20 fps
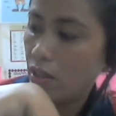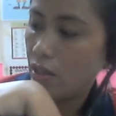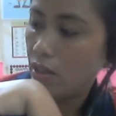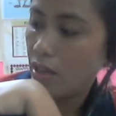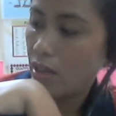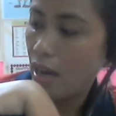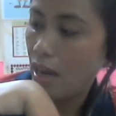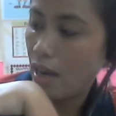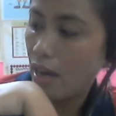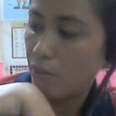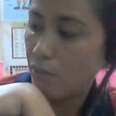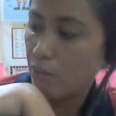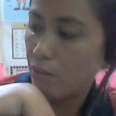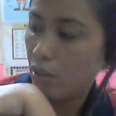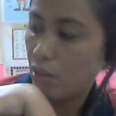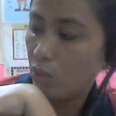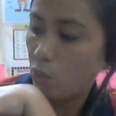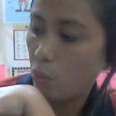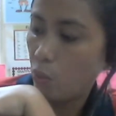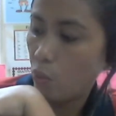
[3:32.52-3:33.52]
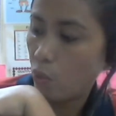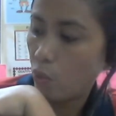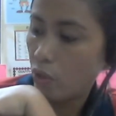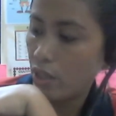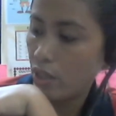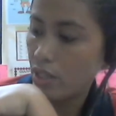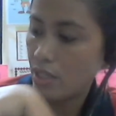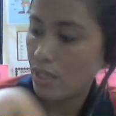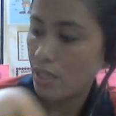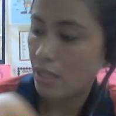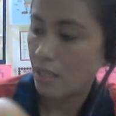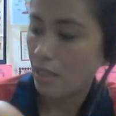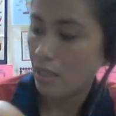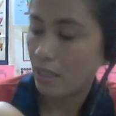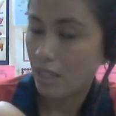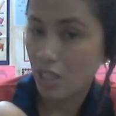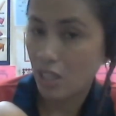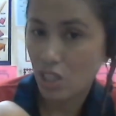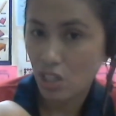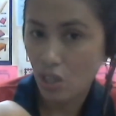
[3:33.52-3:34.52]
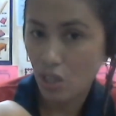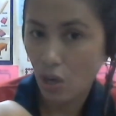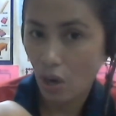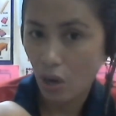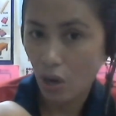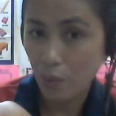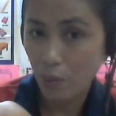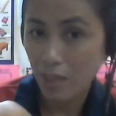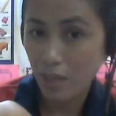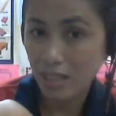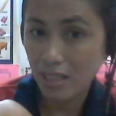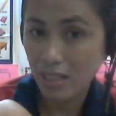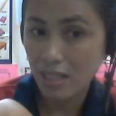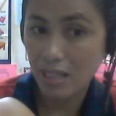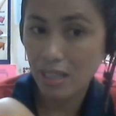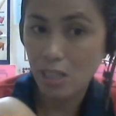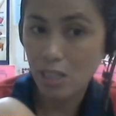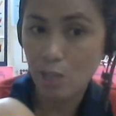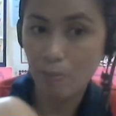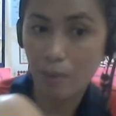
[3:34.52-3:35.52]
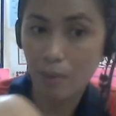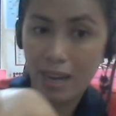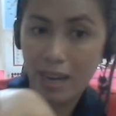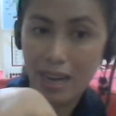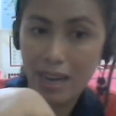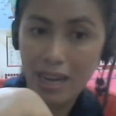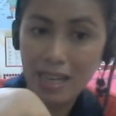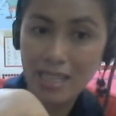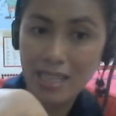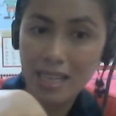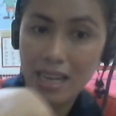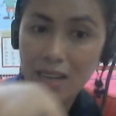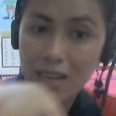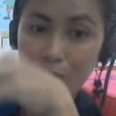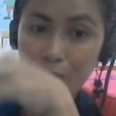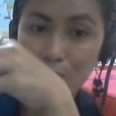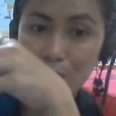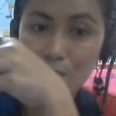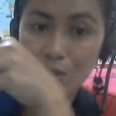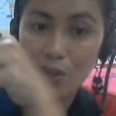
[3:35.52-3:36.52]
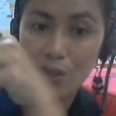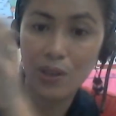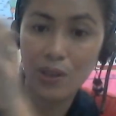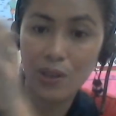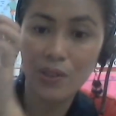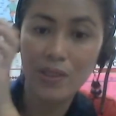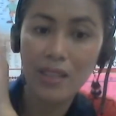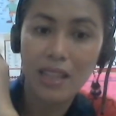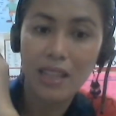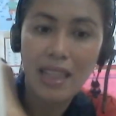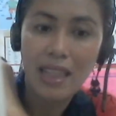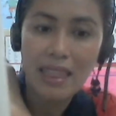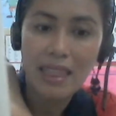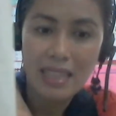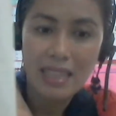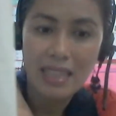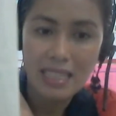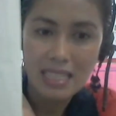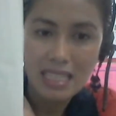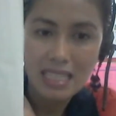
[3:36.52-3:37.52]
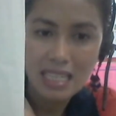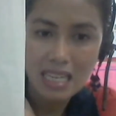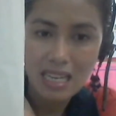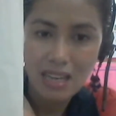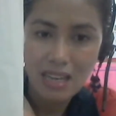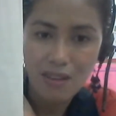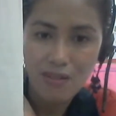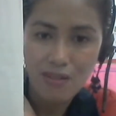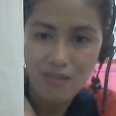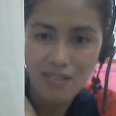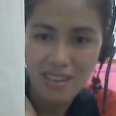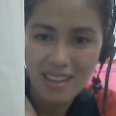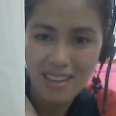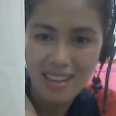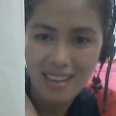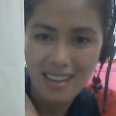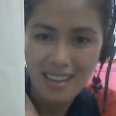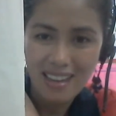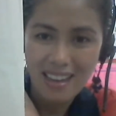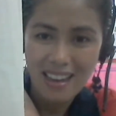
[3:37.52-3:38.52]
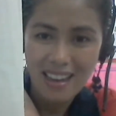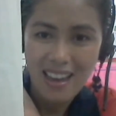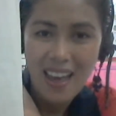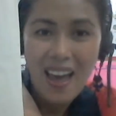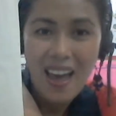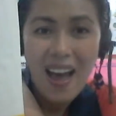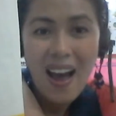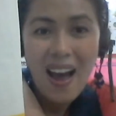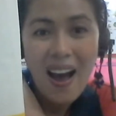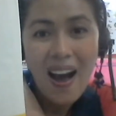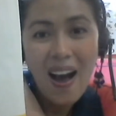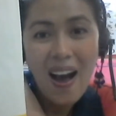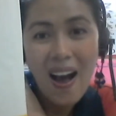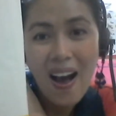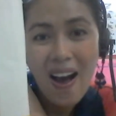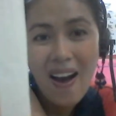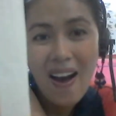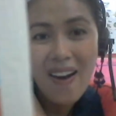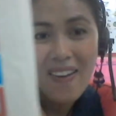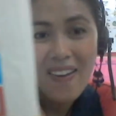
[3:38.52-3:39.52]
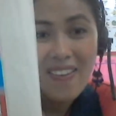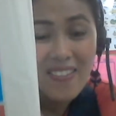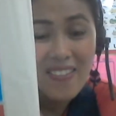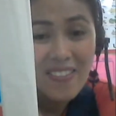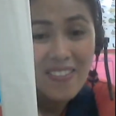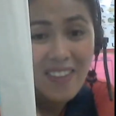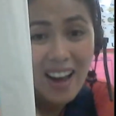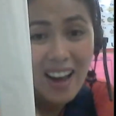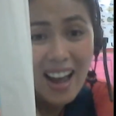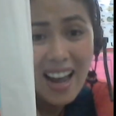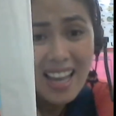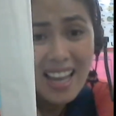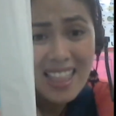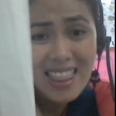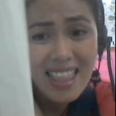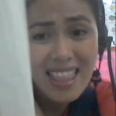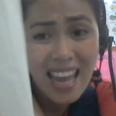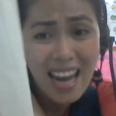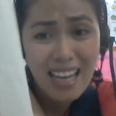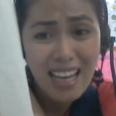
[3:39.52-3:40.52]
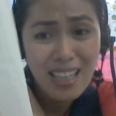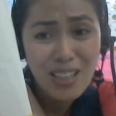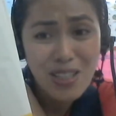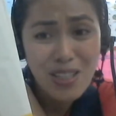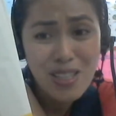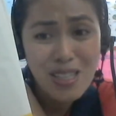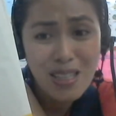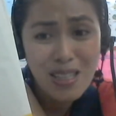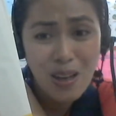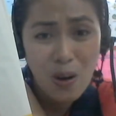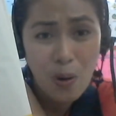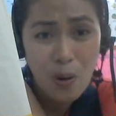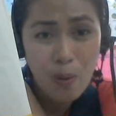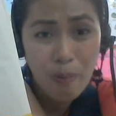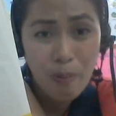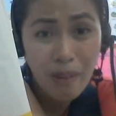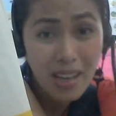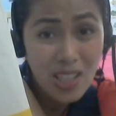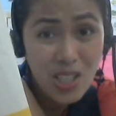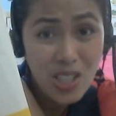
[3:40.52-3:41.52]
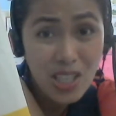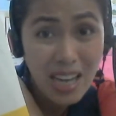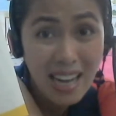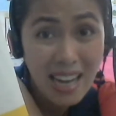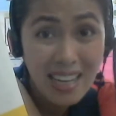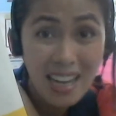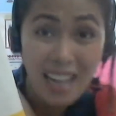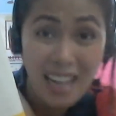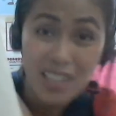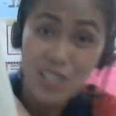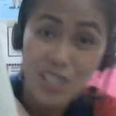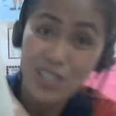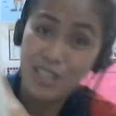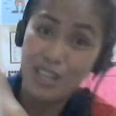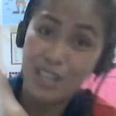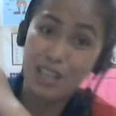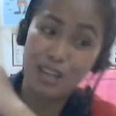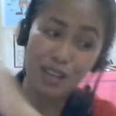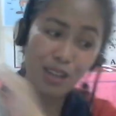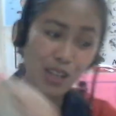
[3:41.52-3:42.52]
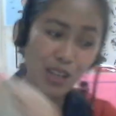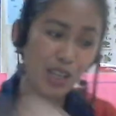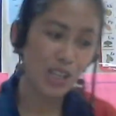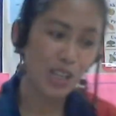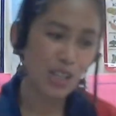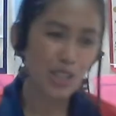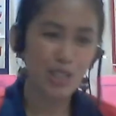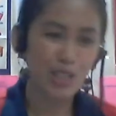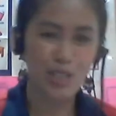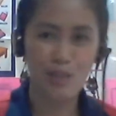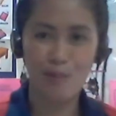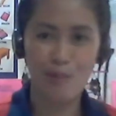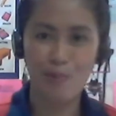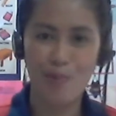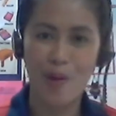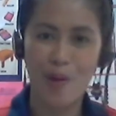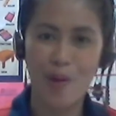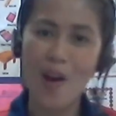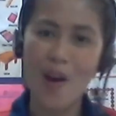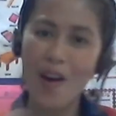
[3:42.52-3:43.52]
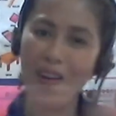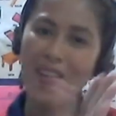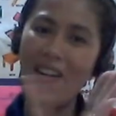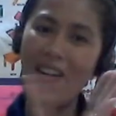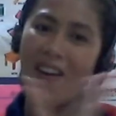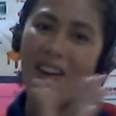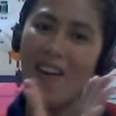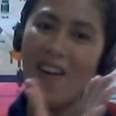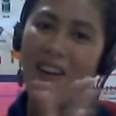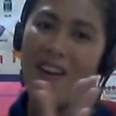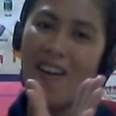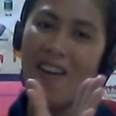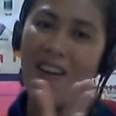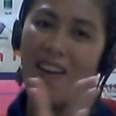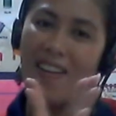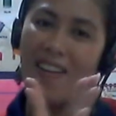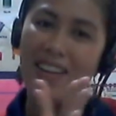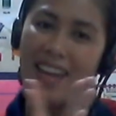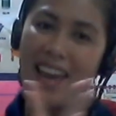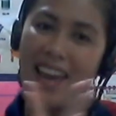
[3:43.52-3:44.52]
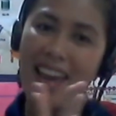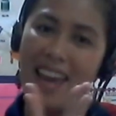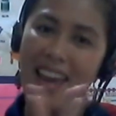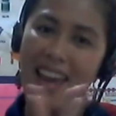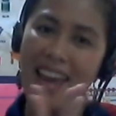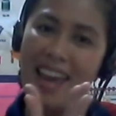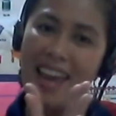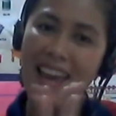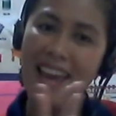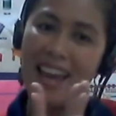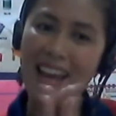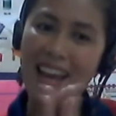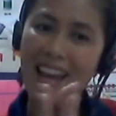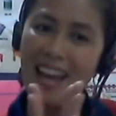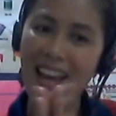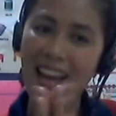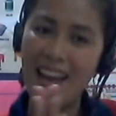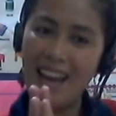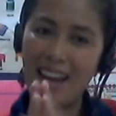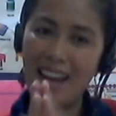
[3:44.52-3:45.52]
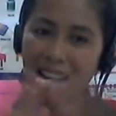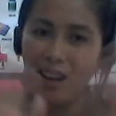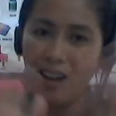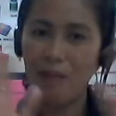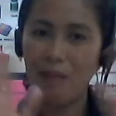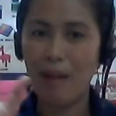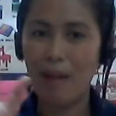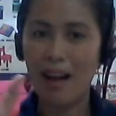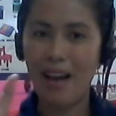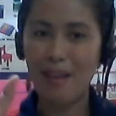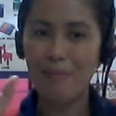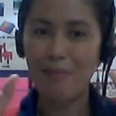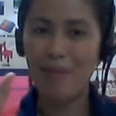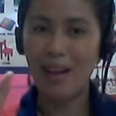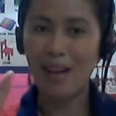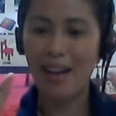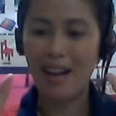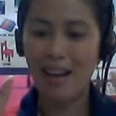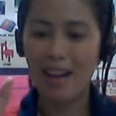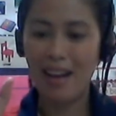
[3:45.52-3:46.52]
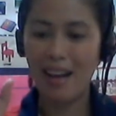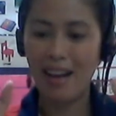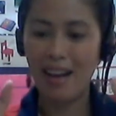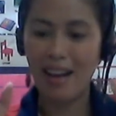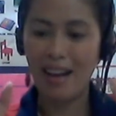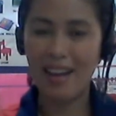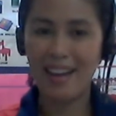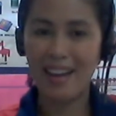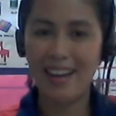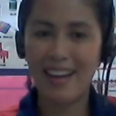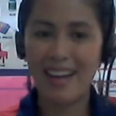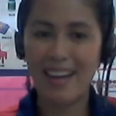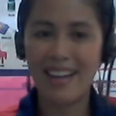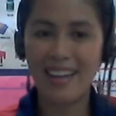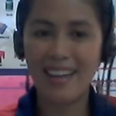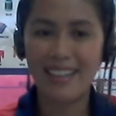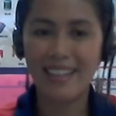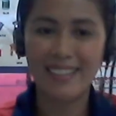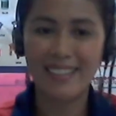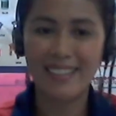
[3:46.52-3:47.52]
the animal horse, a guitar when it's played, and also the TV. All right, thank you so much, and I'll see you tomorrow. Yay! Bye bye.